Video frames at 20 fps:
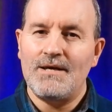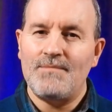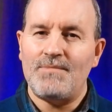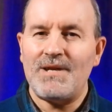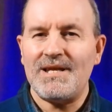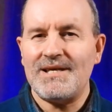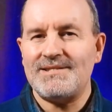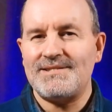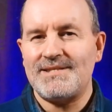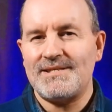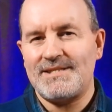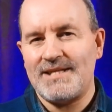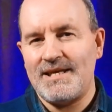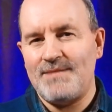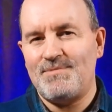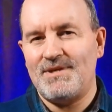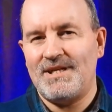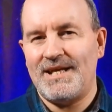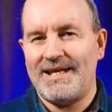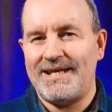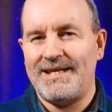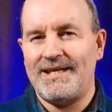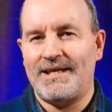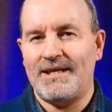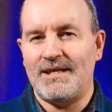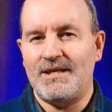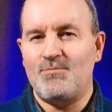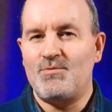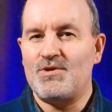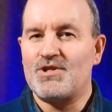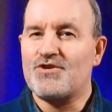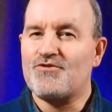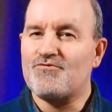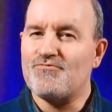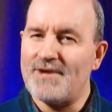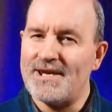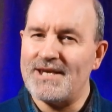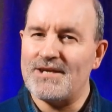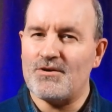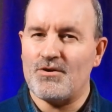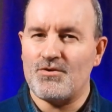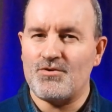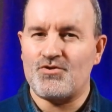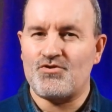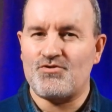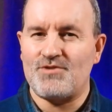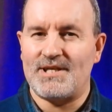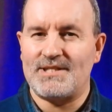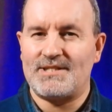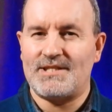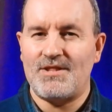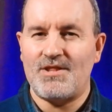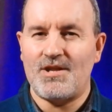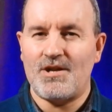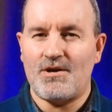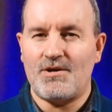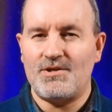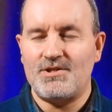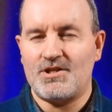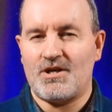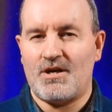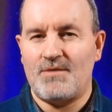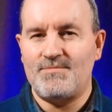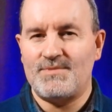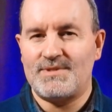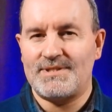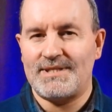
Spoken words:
Blacks are deep and inky with great contrast in the nighttime